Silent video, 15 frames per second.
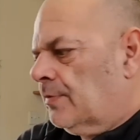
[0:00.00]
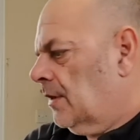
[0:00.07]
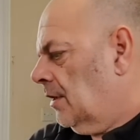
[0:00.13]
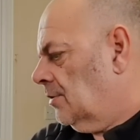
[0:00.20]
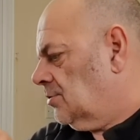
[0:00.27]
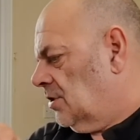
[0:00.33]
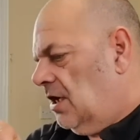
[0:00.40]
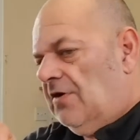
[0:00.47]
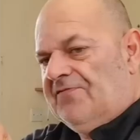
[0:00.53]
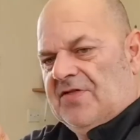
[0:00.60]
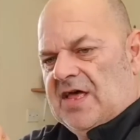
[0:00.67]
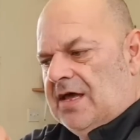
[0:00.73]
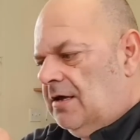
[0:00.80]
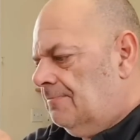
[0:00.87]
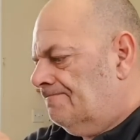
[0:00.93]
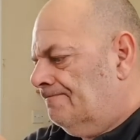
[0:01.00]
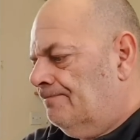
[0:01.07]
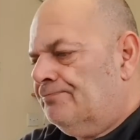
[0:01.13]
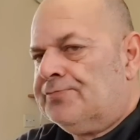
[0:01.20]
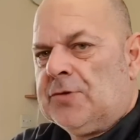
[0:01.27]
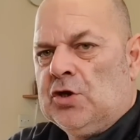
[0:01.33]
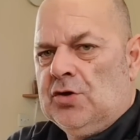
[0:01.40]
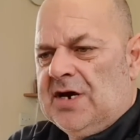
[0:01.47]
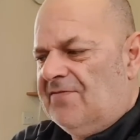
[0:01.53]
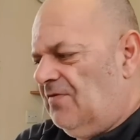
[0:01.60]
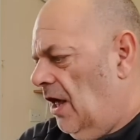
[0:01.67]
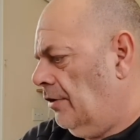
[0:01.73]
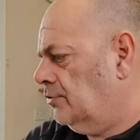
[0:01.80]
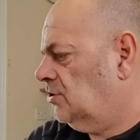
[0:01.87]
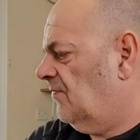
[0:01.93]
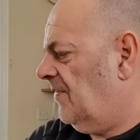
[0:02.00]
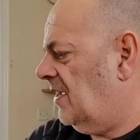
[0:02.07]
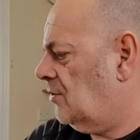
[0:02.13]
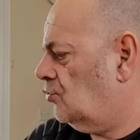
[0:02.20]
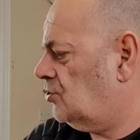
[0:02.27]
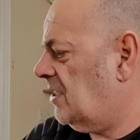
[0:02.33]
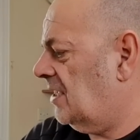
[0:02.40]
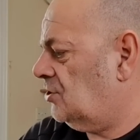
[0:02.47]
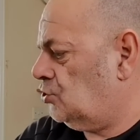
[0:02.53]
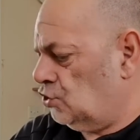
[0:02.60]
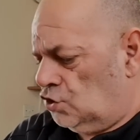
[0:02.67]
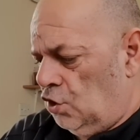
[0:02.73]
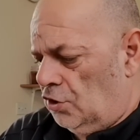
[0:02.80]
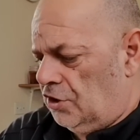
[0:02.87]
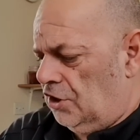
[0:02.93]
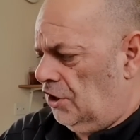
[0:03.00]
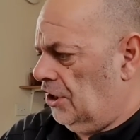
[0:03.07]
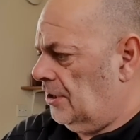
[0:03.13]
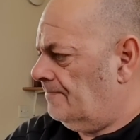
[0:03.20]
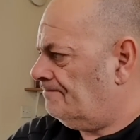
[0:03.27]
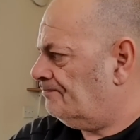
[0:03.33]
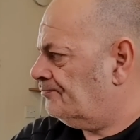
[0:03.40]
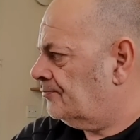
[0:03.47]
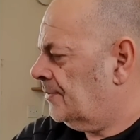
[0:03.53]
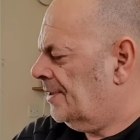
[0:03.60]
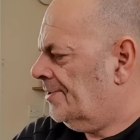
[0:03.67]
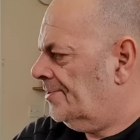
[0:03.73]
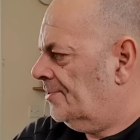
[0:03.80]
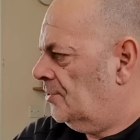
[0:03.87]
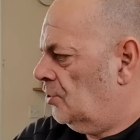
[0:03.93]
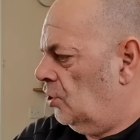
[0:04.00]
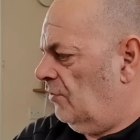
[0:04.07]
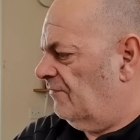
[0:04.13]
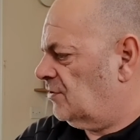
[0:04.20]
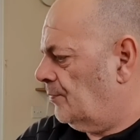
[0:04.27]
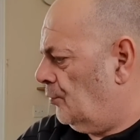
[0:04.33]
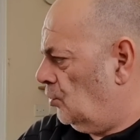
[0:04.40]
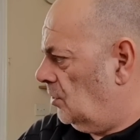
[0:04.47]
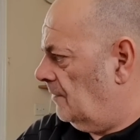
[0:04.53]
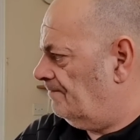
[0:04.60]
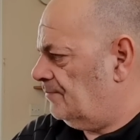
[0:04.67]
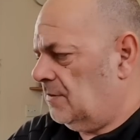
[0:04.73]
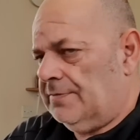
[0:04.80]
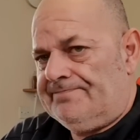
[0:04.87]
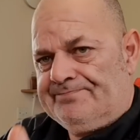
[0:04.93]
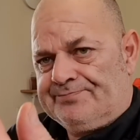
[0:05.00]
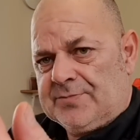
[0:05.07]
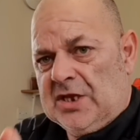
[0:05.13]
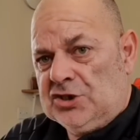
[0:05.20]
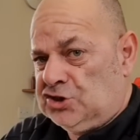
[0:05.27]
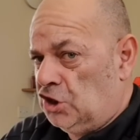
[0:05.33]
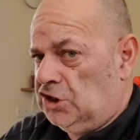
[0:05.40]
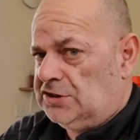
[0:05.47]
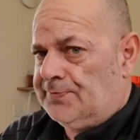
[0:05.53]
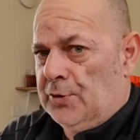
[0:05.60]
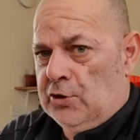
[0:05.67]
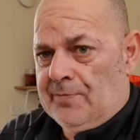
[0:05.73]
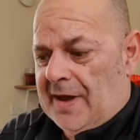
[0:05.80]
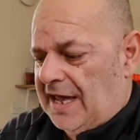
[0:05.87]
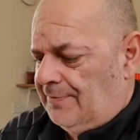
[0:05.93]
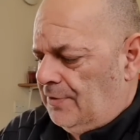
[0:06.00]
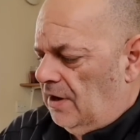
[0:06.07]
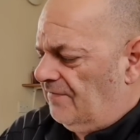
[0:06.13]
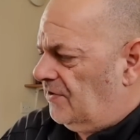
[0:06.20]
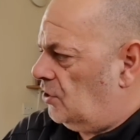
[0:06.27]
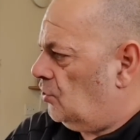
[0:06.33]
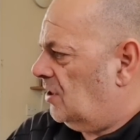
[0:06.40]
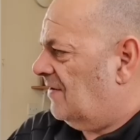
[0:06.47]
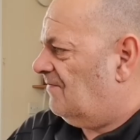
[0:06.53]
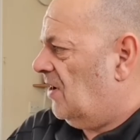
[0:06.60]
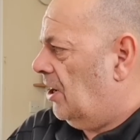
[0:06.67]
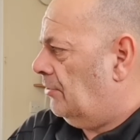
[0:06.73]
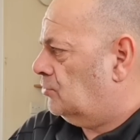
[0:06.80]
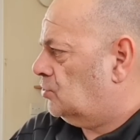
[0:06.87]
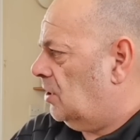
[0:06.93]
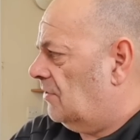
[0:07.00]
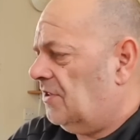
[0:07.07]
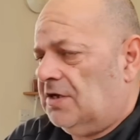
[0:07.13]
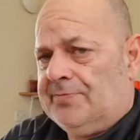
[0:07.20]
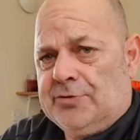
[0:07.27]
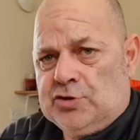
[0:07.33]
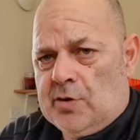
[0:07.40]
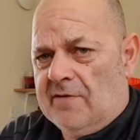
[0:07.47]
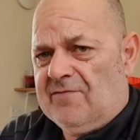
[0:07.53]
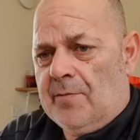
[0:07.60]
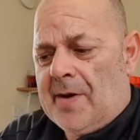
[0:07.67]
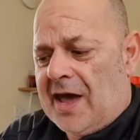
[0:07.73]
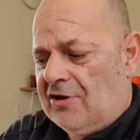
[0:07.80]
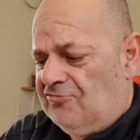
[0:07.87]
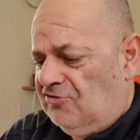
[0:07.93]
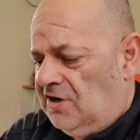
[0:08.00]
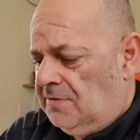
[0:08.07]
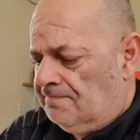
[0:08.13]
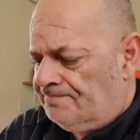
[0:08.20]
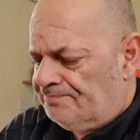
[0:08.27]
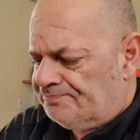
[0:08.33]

There's a cloth there. Couldn't have loads of it. It's just like enough to put a teaspoon maybe of it. You couldn't have loads. I think it's too overpowering.